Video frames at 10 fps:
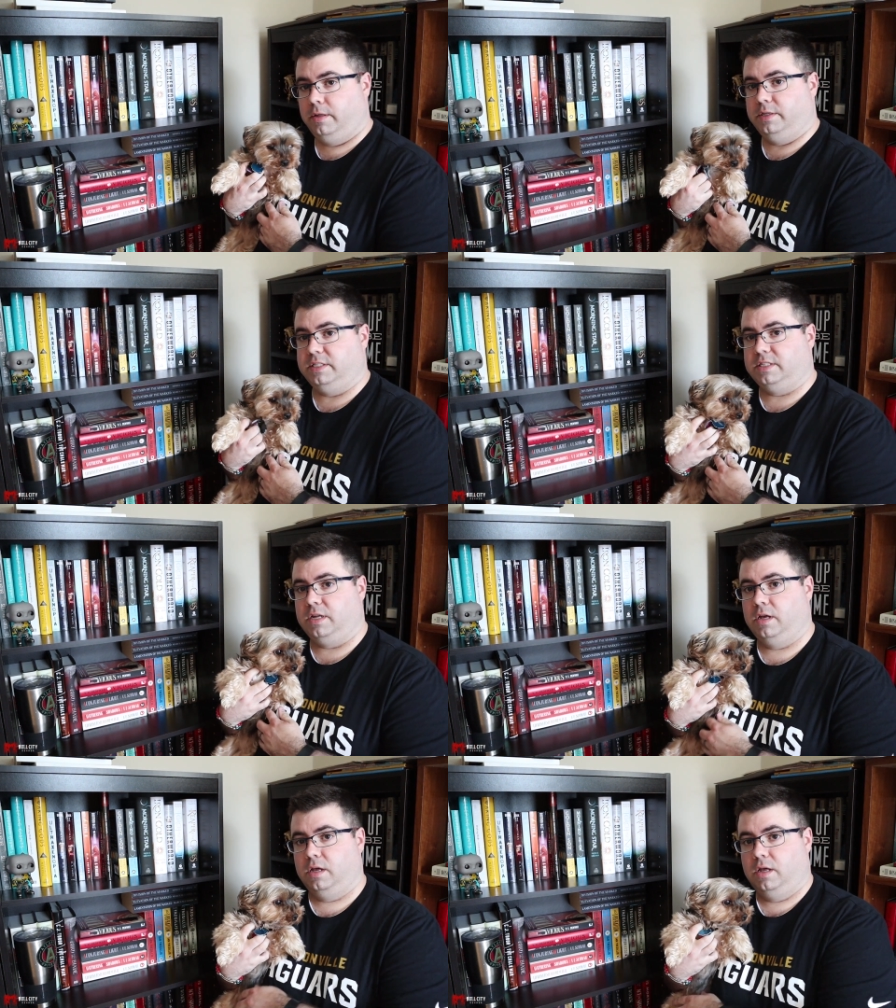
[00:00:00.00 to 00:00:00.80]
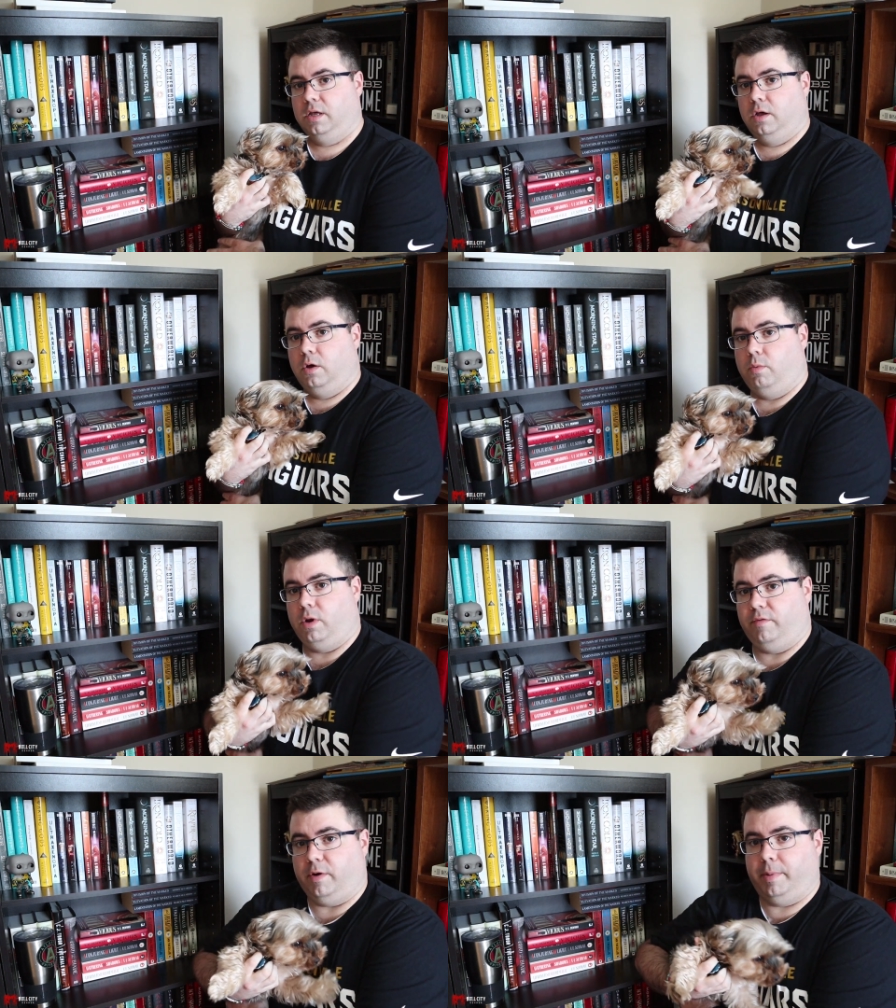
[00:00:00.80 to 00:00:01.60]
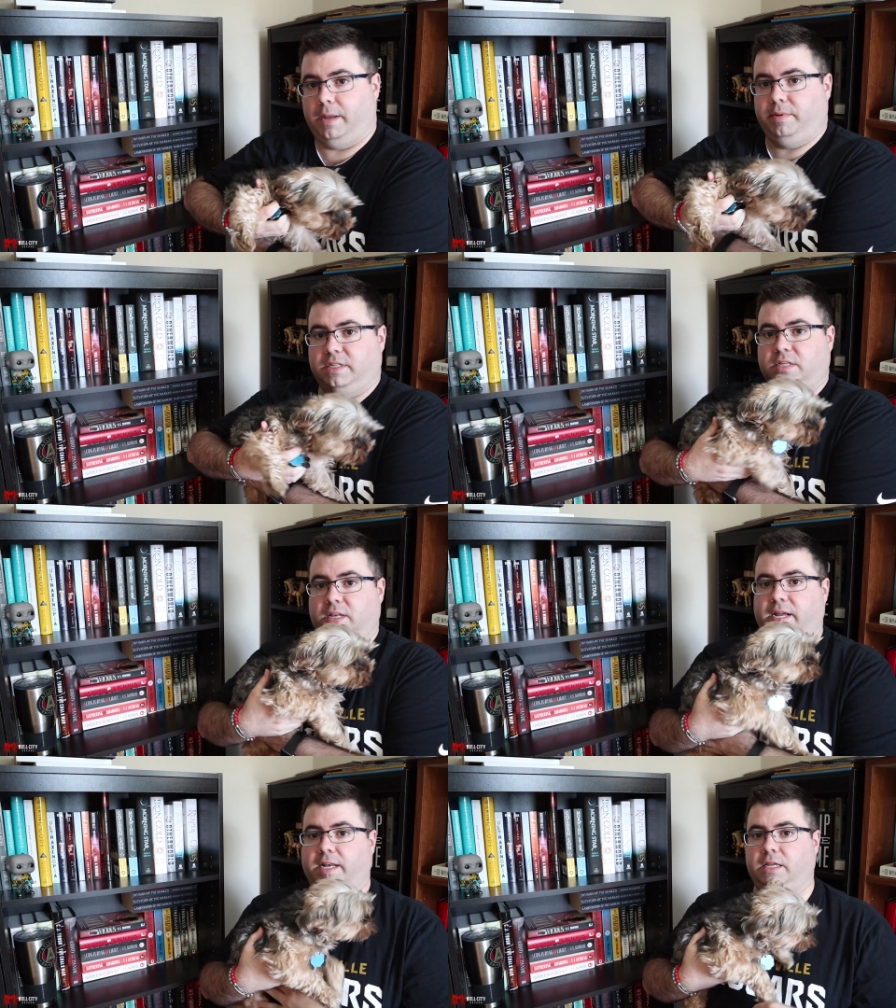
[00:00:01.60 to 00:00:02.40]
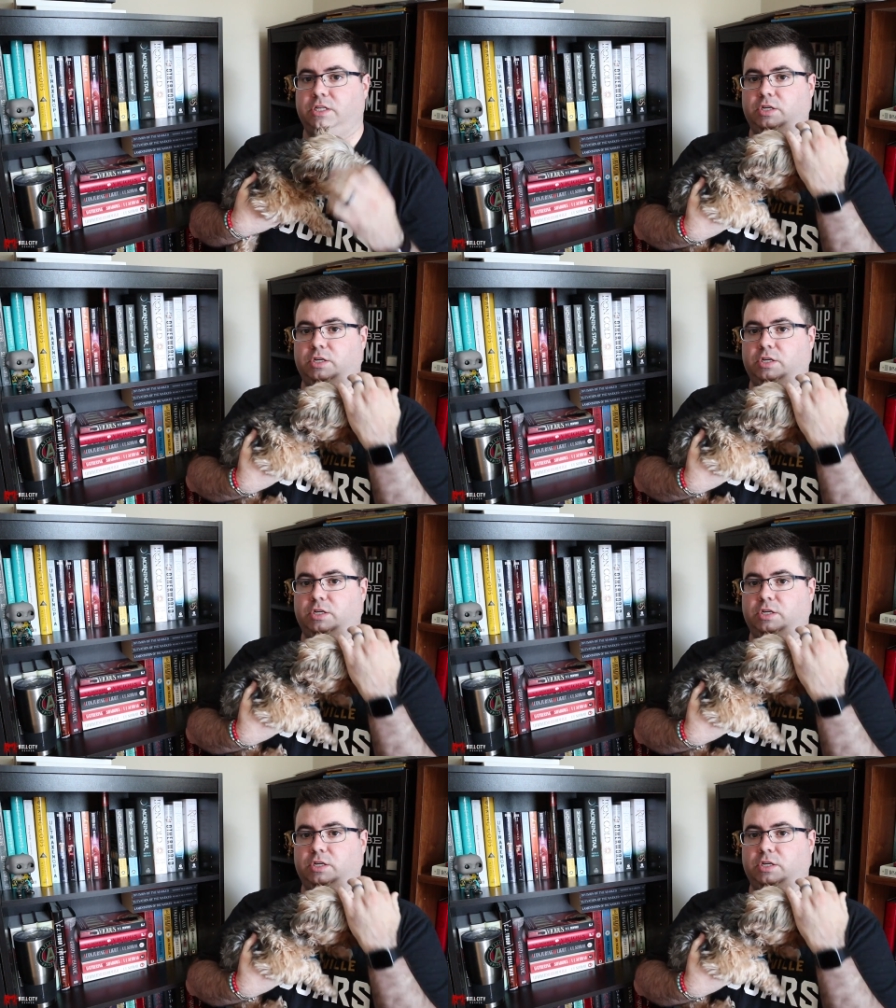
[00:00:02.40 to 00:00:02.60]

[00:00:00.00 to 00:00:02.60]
This is one of our babies, Lady.